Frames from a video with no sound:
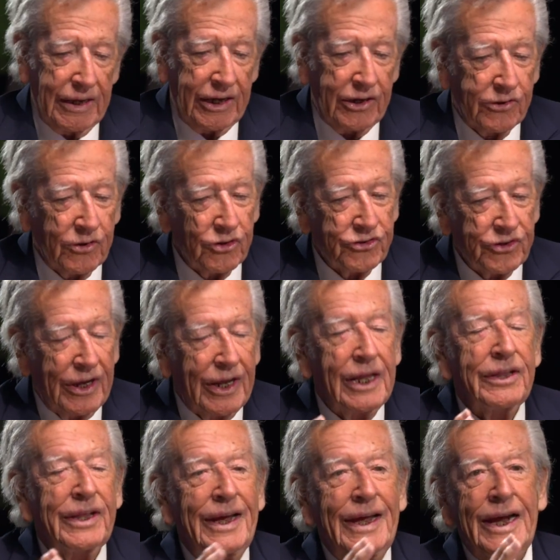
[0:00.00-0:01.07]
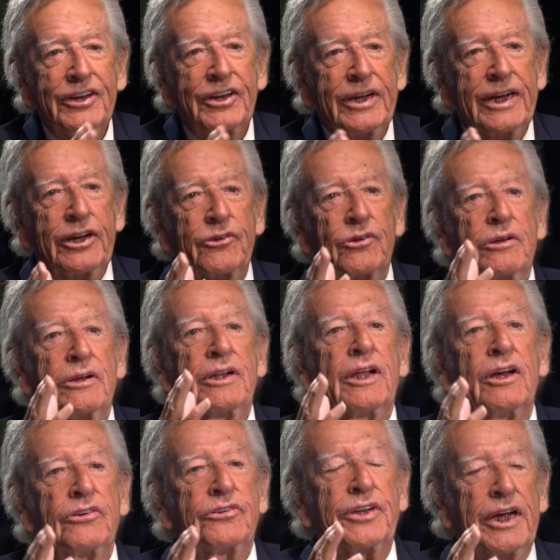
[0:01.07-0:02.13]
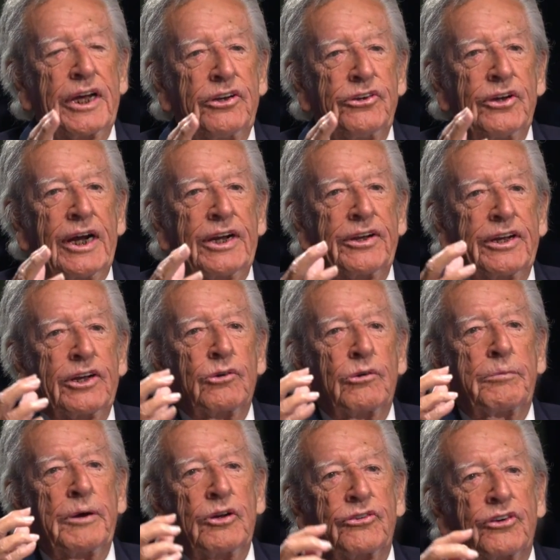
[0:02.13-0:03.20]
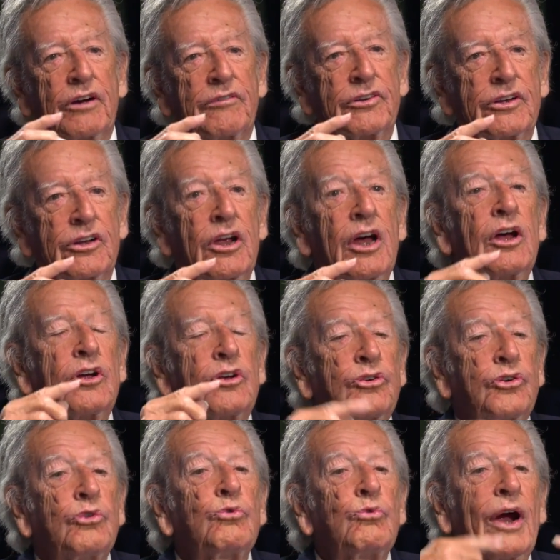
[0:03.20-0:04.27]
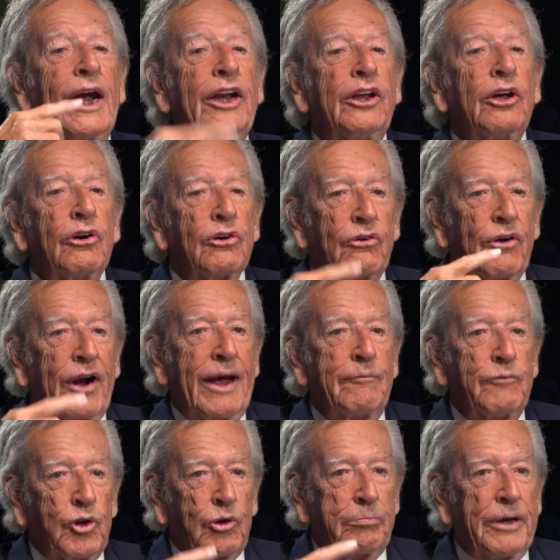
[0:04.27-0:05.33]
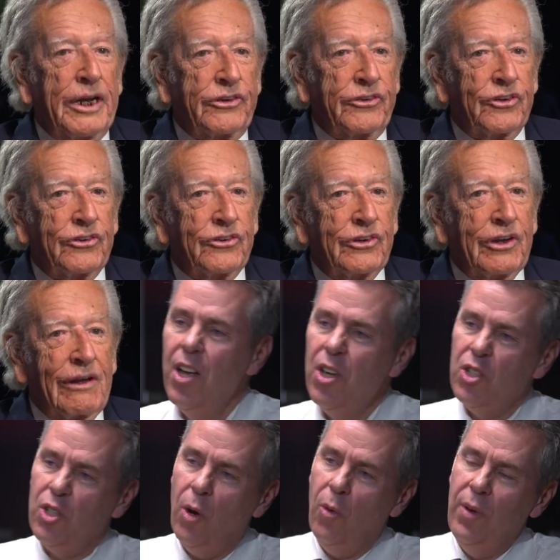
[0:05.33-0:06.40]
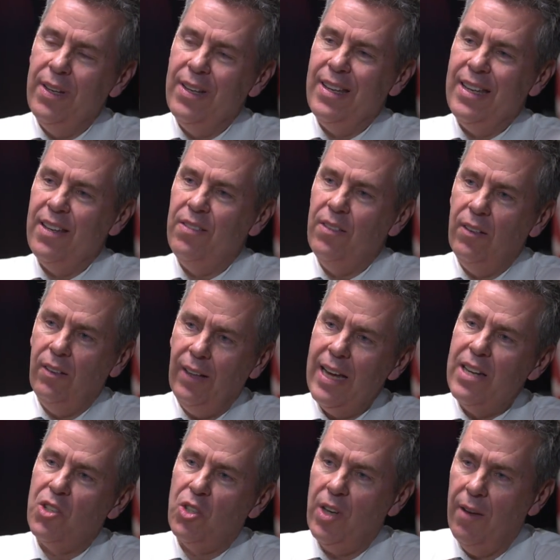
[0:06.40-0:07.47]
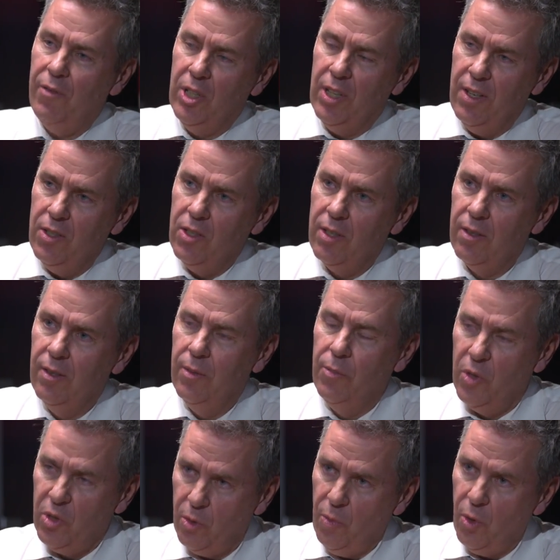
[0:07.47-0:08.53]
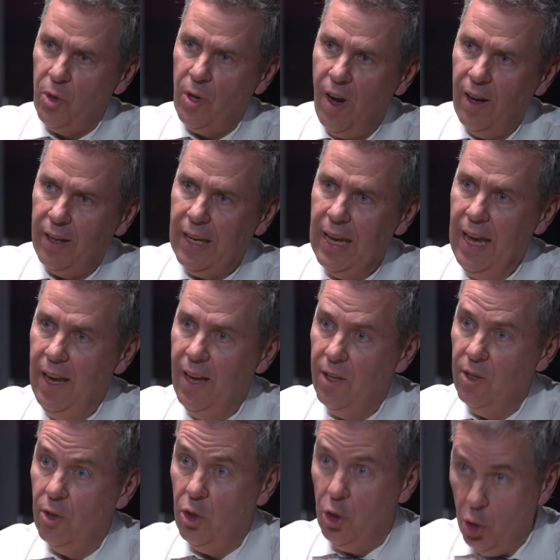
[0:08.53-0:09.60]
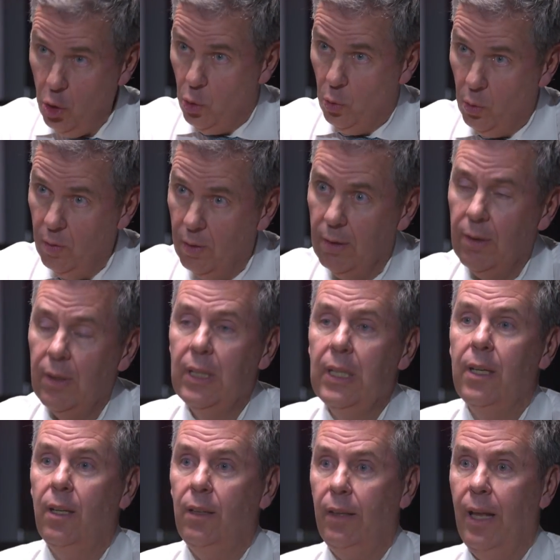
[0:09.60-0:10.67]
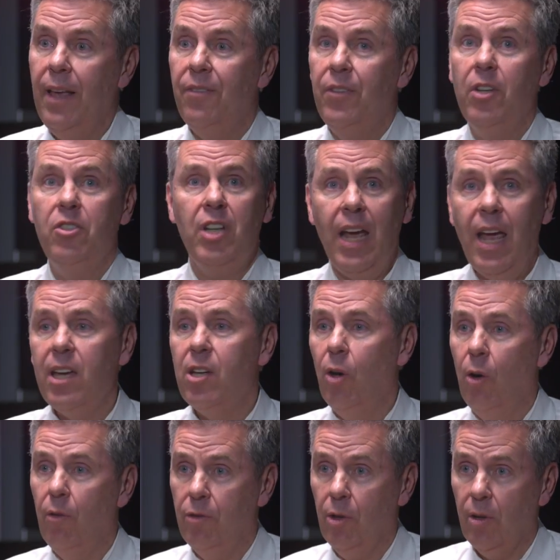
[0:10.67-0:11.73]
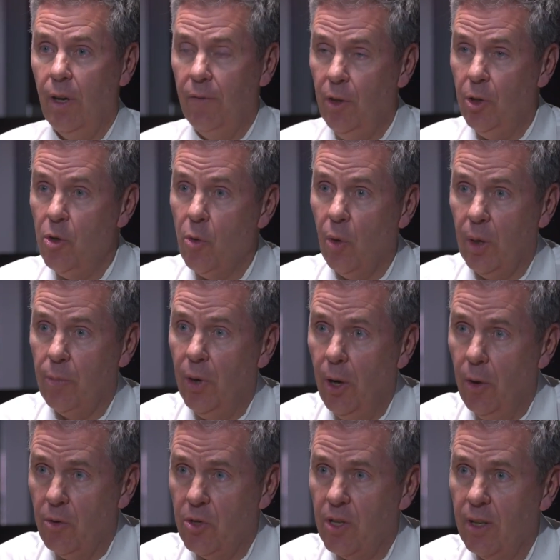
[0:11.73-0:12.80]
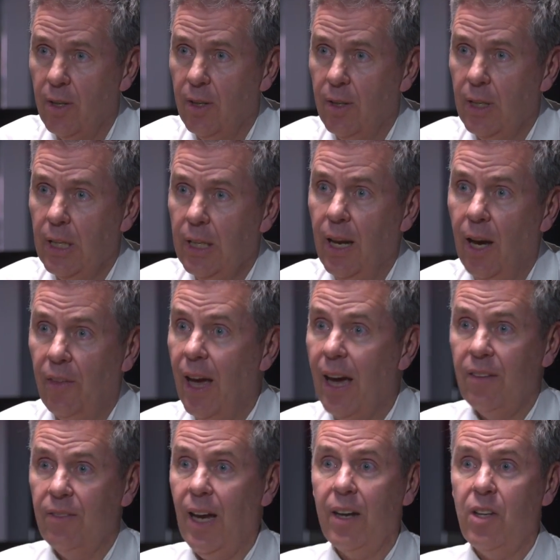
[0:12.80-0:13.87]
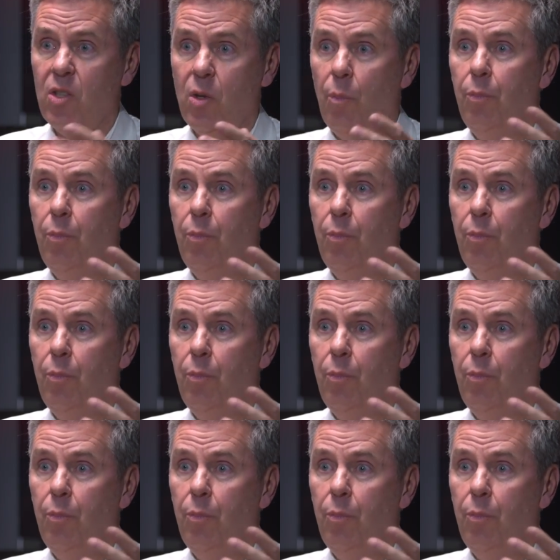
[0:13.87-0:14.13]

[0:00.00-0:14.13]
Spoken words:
And of course, they had to get to in those days, you had to get to a post office to radiogram your pictures. So in the late 70s, Mr. Murdoch and you led the takeover of the New York Post. Now, yeah. that is a